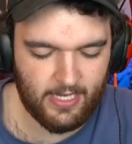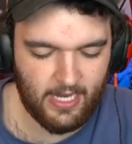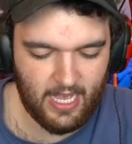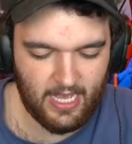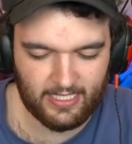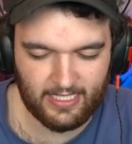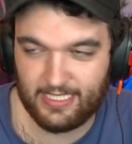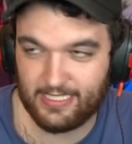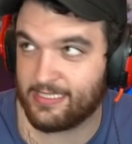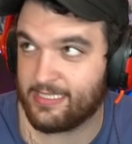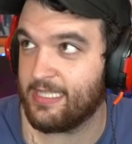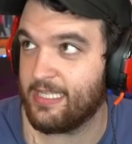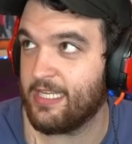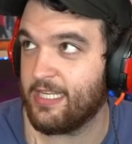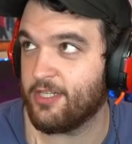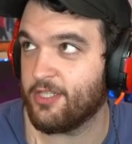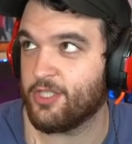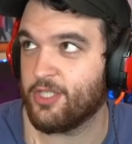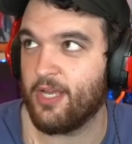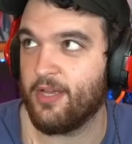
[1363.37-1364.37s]
not guessing the
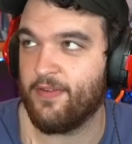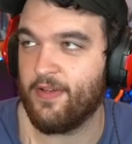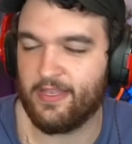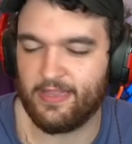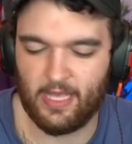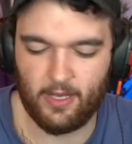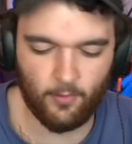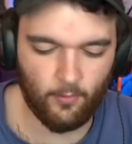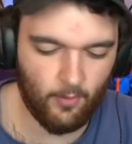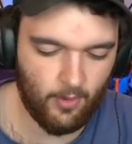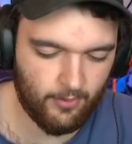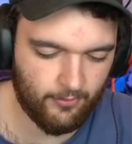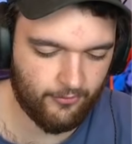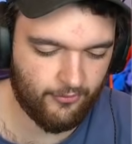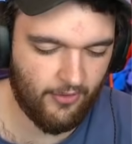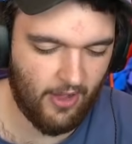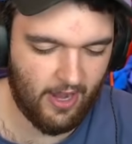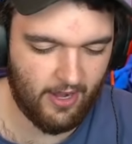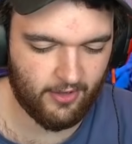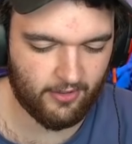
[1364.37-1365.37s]
energy. I've had that one
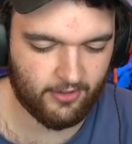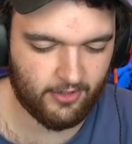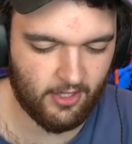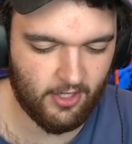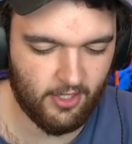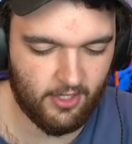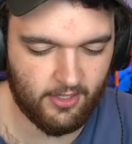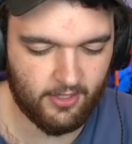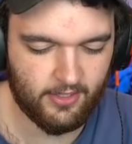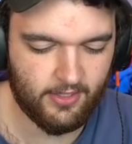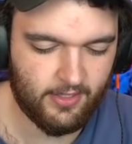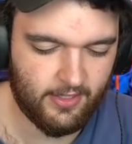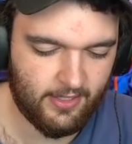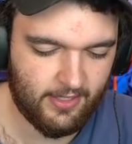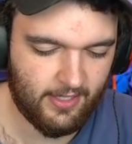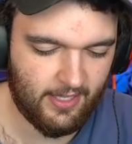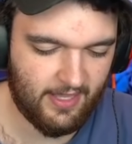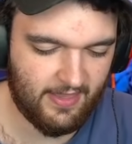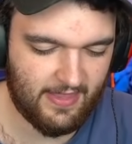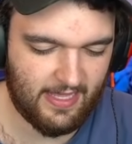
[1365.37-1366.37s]
fire call,
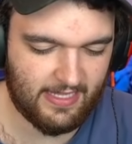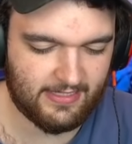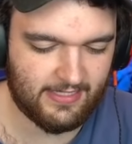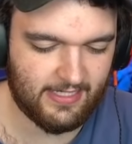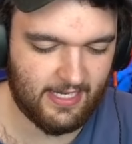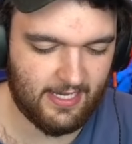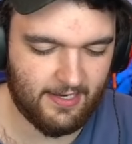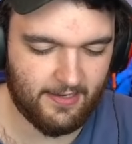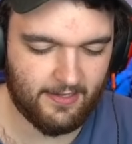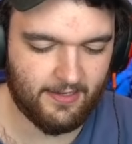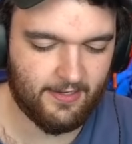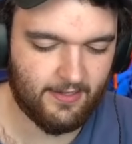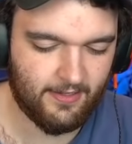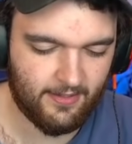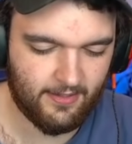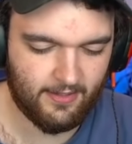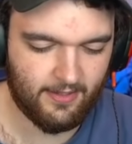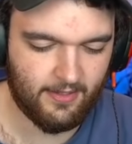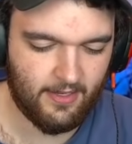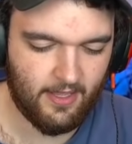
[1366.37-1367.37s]
and that's it.
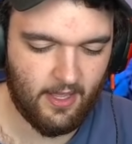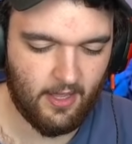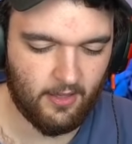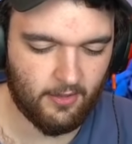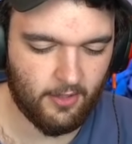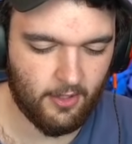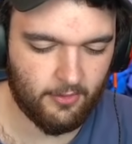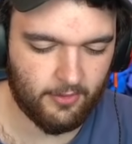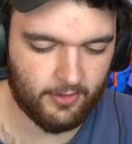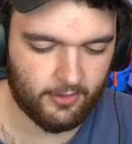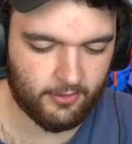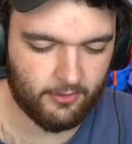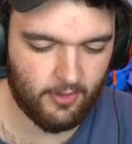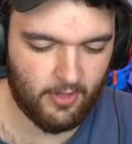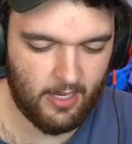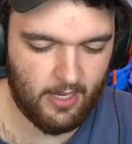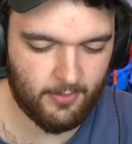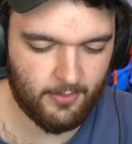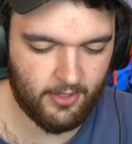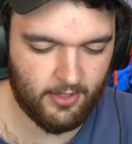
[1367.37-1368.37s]
Alolan
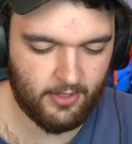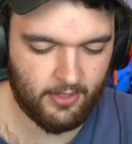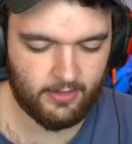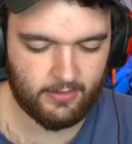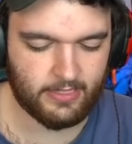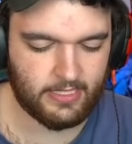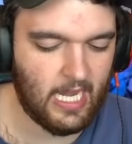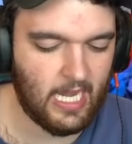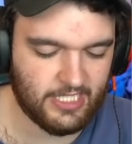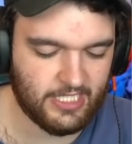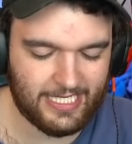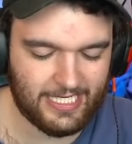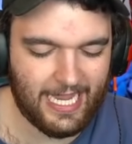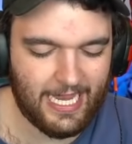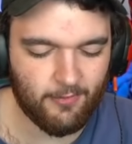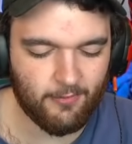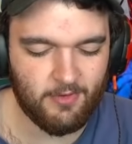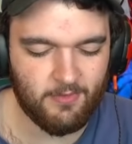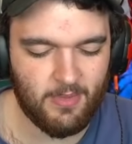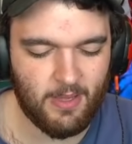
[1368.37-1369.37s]
Grimer. Gosh, I
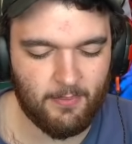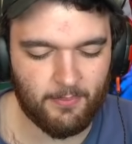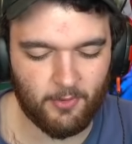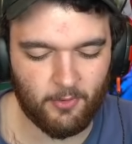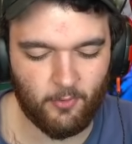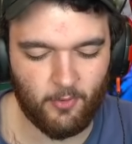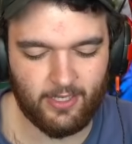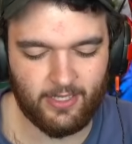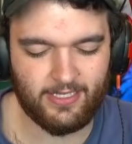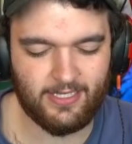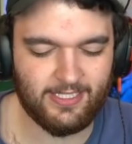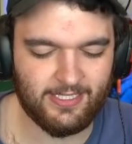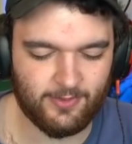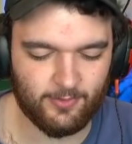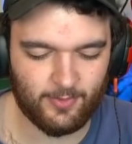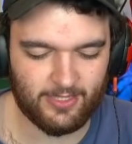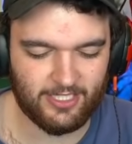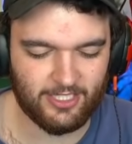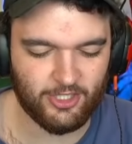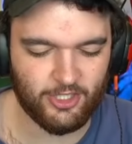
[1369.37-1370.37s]
can't remember what it is
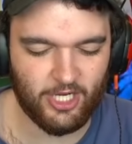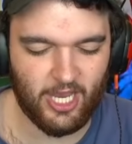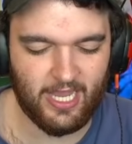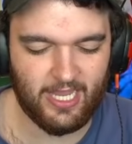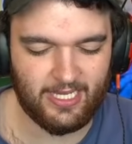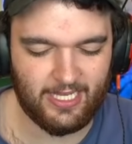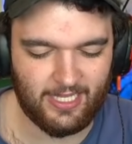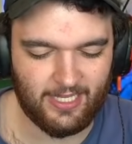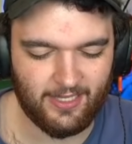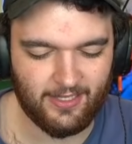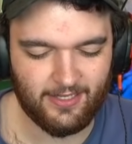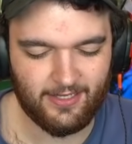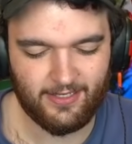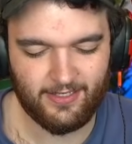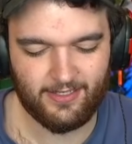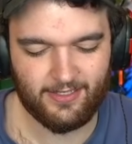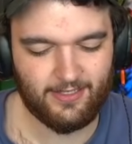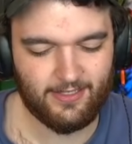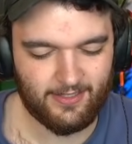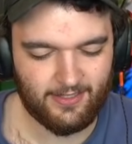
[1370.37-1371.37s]
with the shiny.
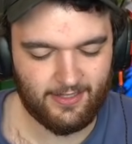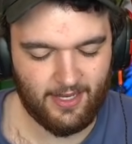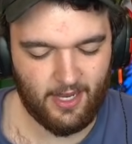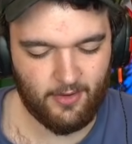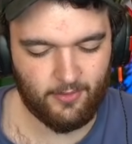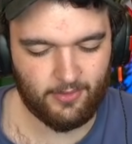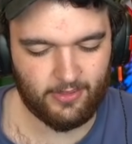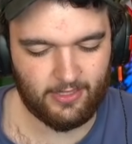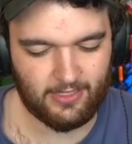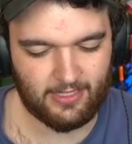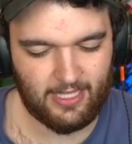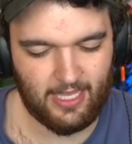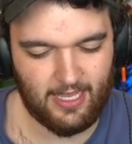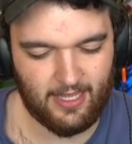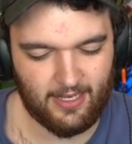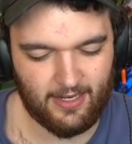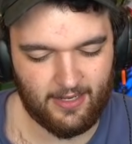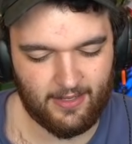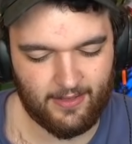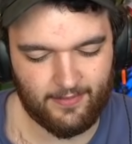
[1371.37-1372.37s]
I really
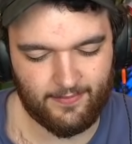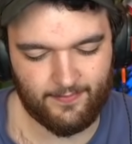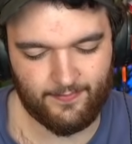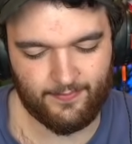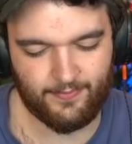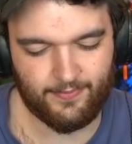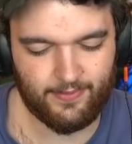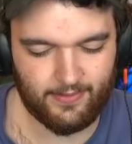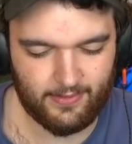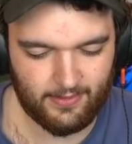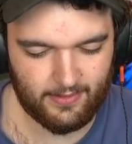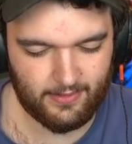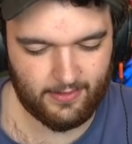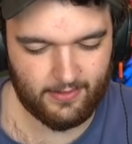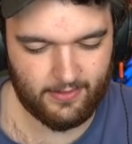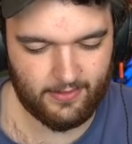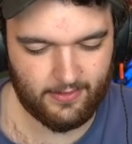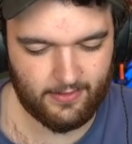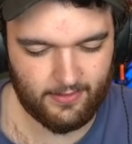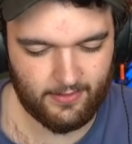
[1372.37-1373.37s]
can't.
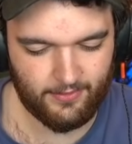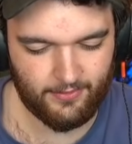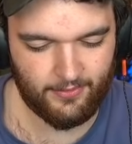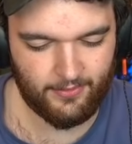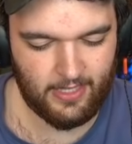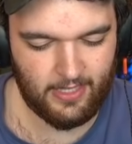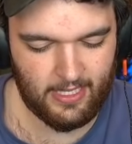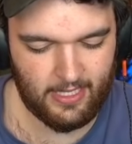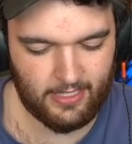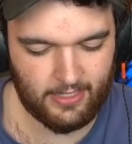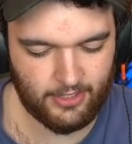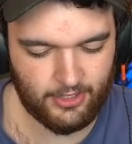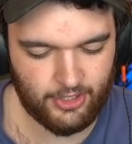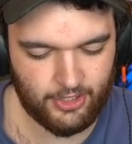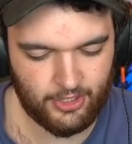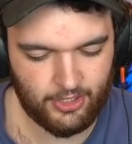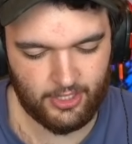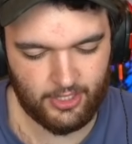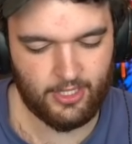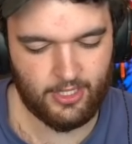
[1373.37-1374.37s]

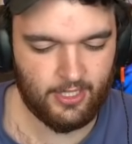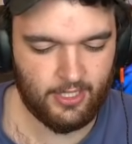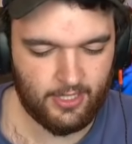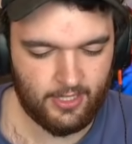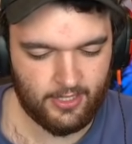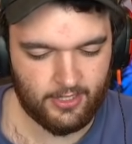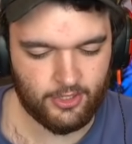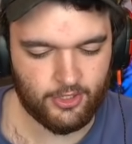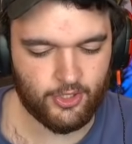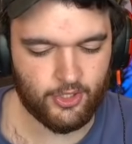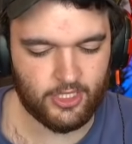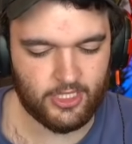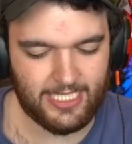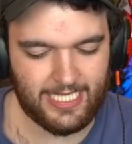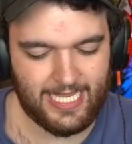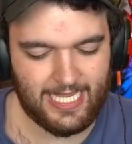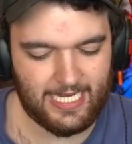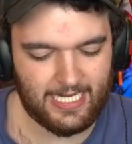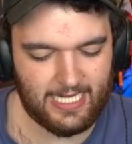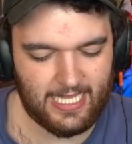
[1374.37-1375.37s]
Honedge.
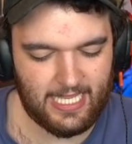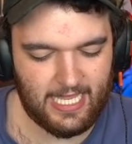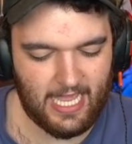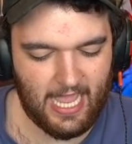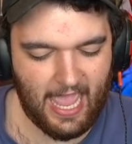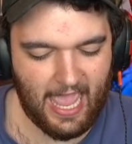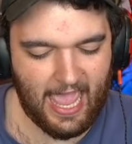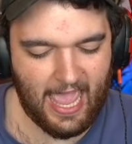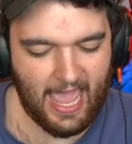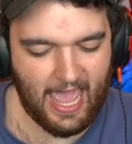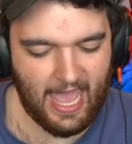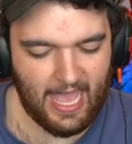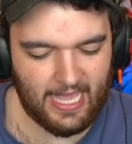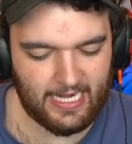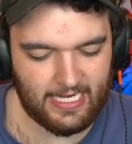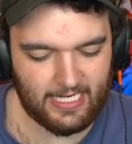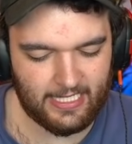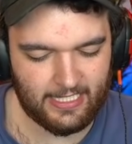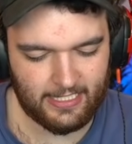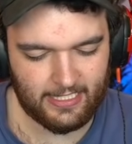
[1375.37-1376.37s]
Dratini
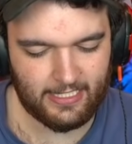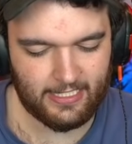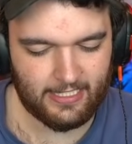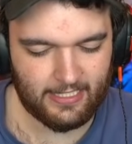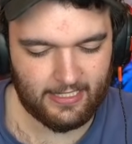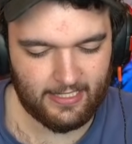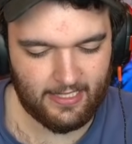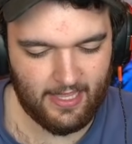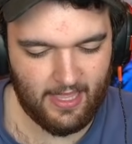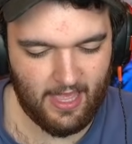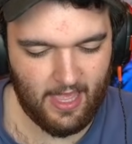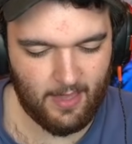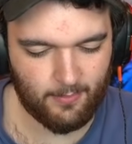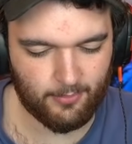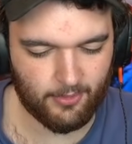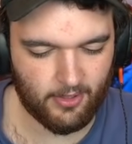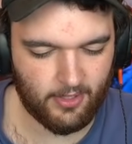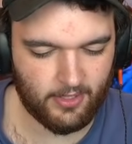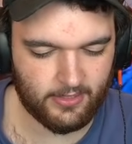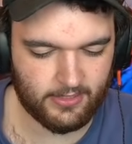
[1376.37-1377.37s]
and a
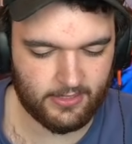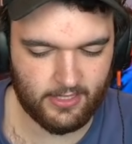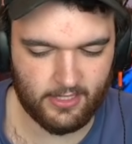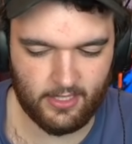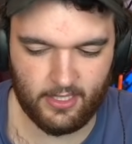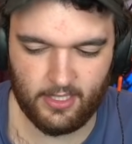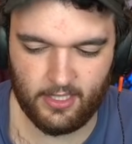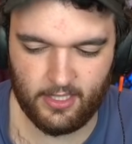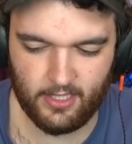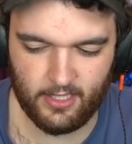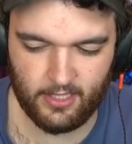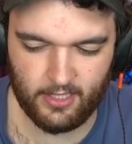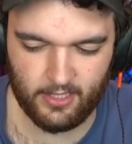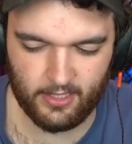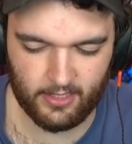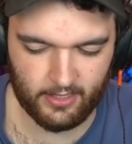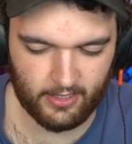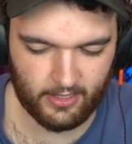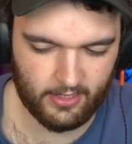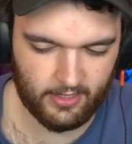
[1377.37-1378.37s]

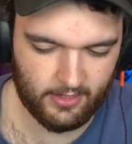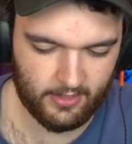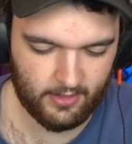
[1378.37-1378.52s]
Bronzong.